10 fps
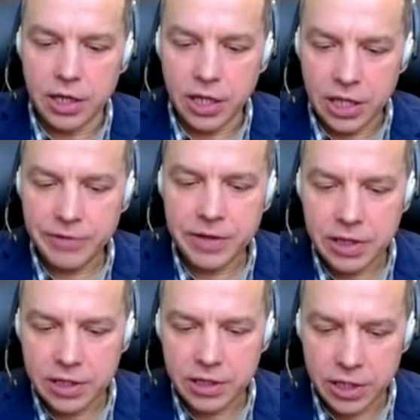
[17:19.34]
Uh,
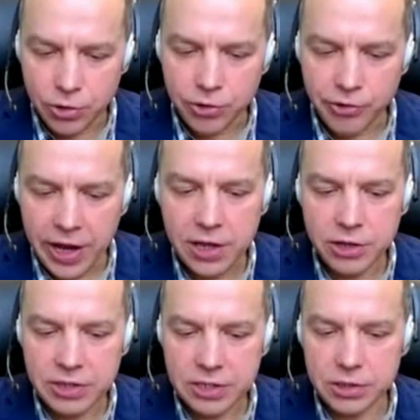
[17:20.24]
given that in
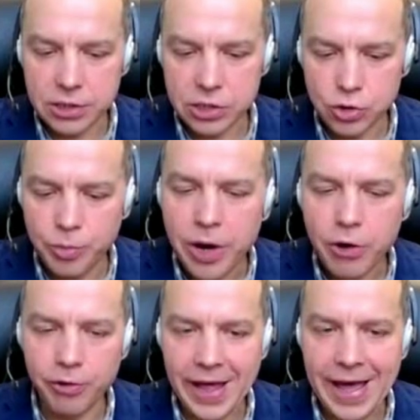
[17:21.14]
Ukraine there is a, a so
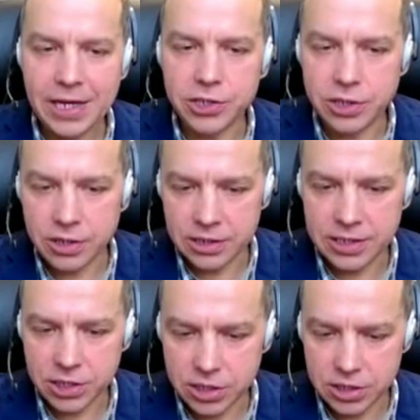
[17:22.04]
powerful actor
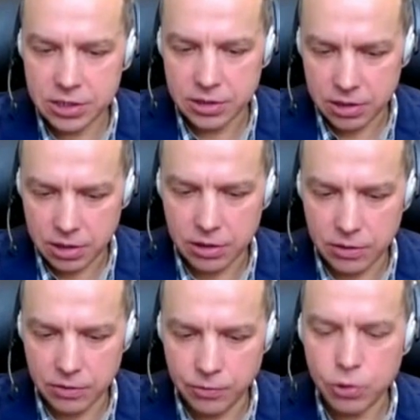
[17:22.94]
such as
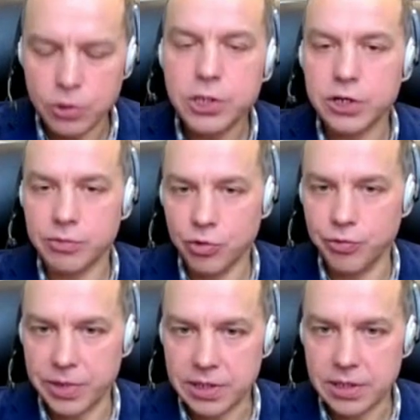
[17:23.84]
uh, volunteer
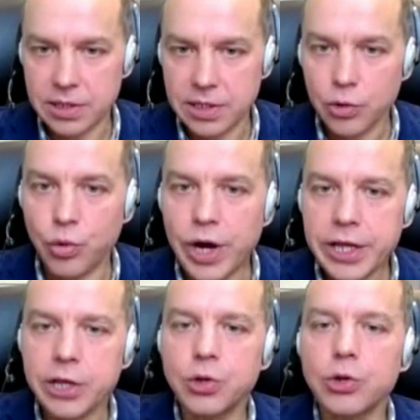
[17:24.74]
movement,
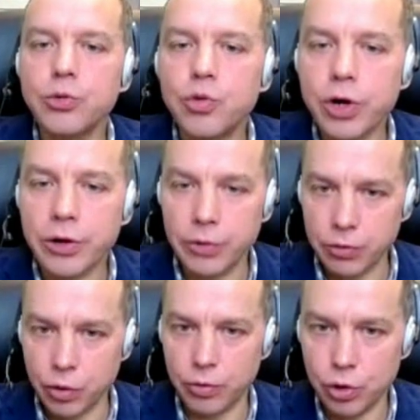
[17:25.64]
why they don't work
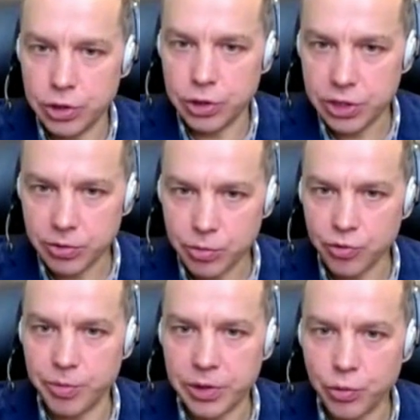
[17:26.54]
with volunteer
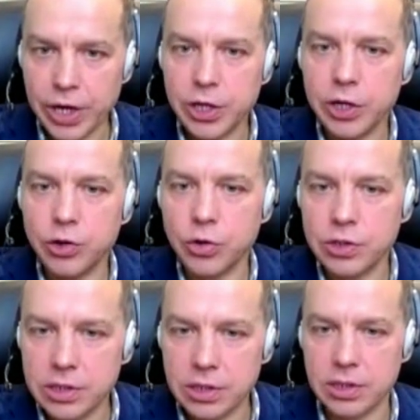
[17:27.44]
movement, why they
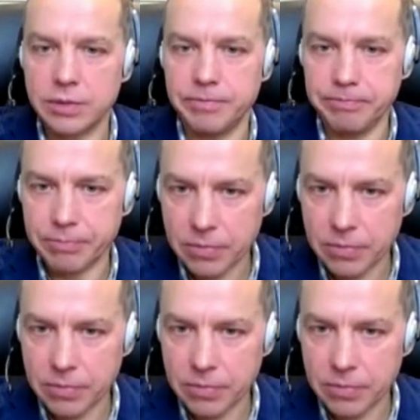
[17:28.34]
don't uh,